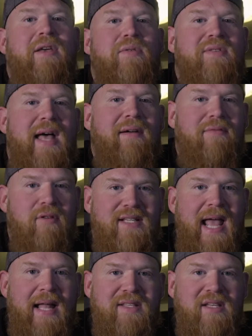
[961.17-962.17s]
I use that for
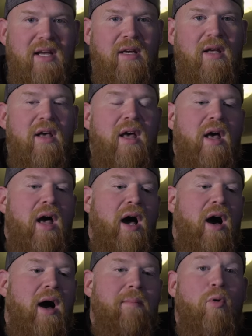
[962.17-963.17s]
dancing
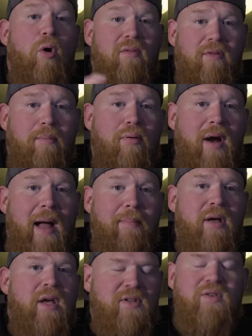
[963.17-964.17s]
um, or for
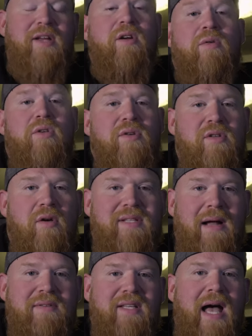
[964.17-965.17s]
prep. So I don't use those
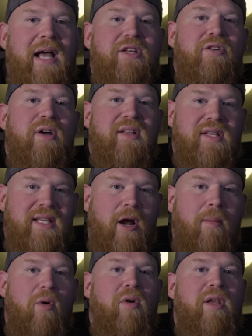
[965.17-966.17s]
outside during the
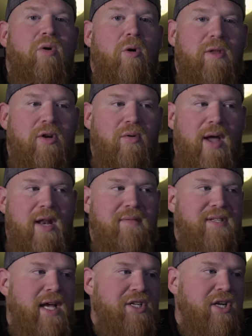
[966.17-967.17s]
ceremony or the
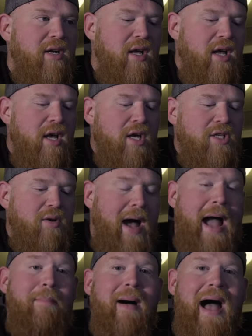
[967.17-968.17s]
creative session. So
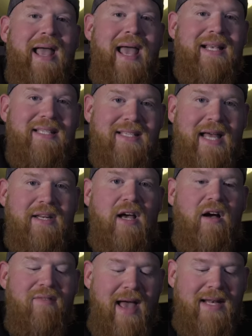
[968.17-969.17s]
I buy a set
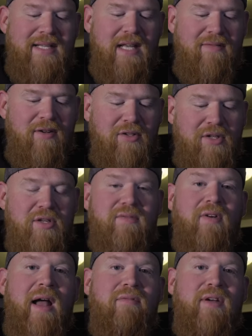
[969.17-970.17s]
of ND filters
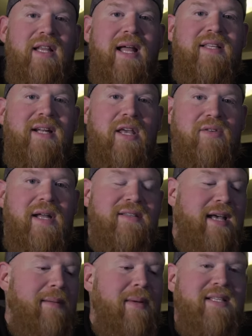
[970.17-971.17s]
for every lens that I use
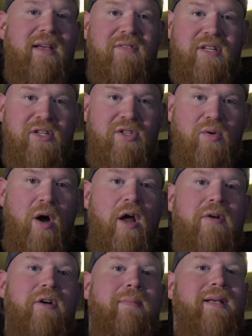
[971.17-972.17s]
outside, my 70 to
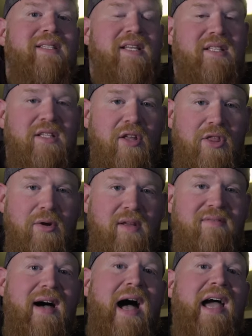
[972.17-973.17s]
200, my 16 to
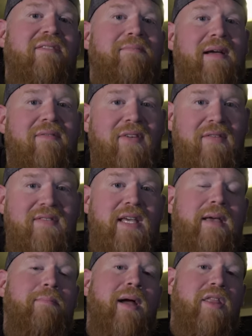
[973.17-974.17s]
35, my
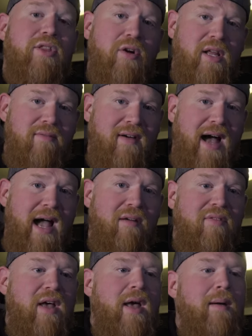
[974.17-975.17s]
50, my
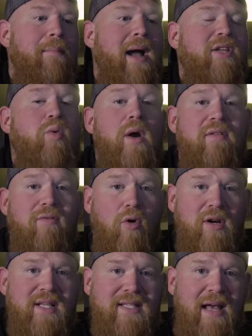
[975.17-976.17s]
35, my
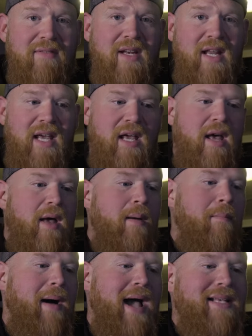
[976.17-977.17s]
24 to 70,
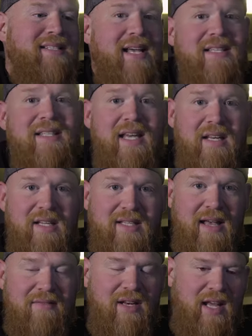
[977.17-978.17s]
my 16 to
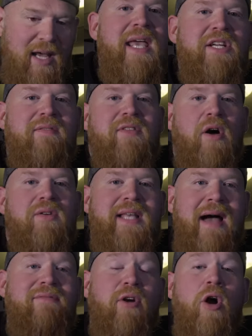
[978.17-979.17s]
70. Each of those
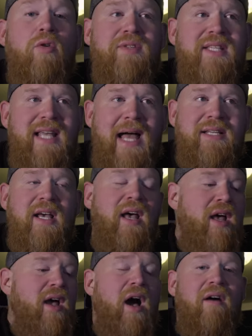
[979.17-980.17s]
have their own set
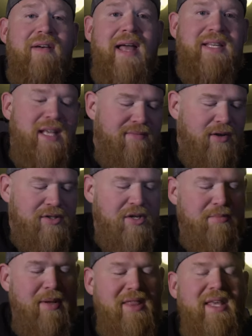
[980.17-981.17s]
of ND
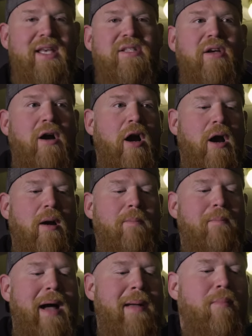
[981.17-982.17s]
filters, but these are
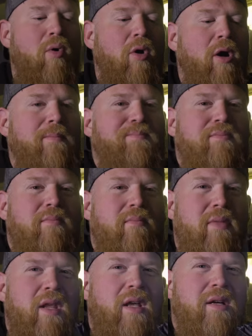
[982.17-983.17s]
my more
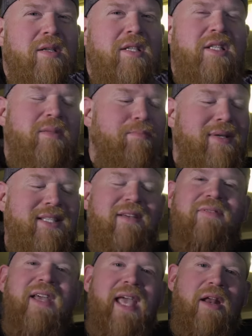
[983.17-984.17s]

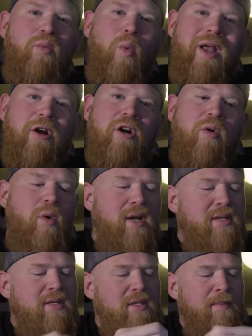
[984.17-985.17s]
specific and weirder
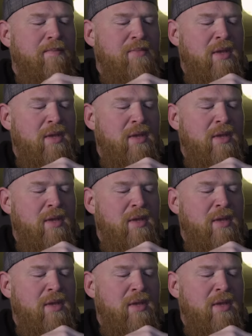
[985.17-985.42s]
ones.